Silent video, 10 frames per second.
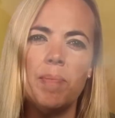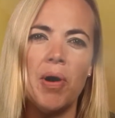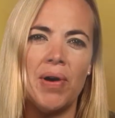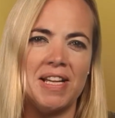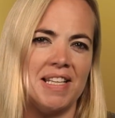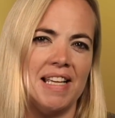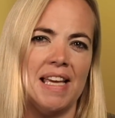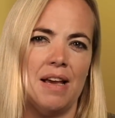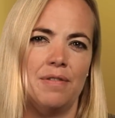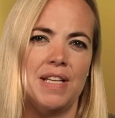the poetic
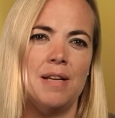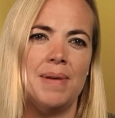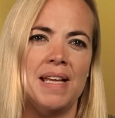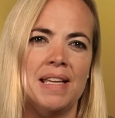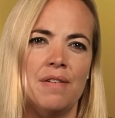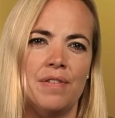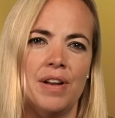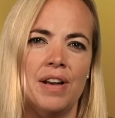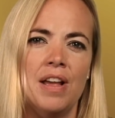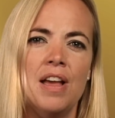gift he'd been
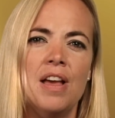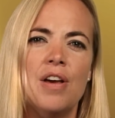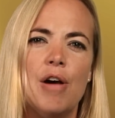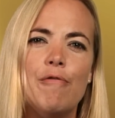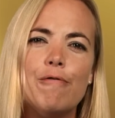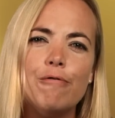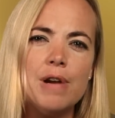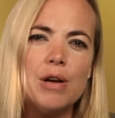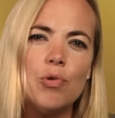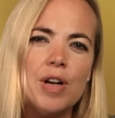given and
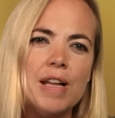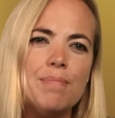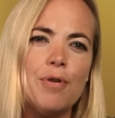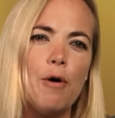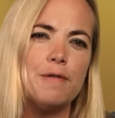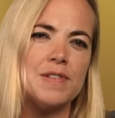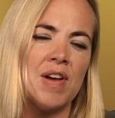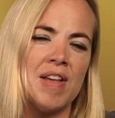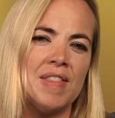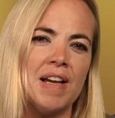frequently
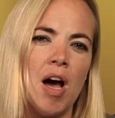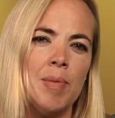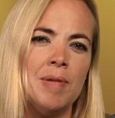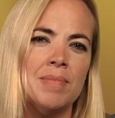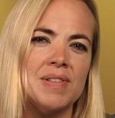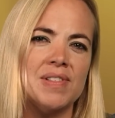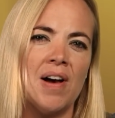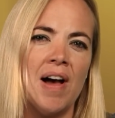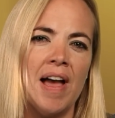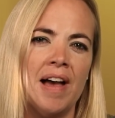prophesied the coming
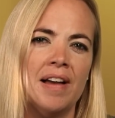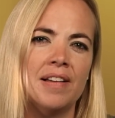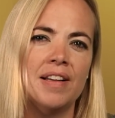Messiah.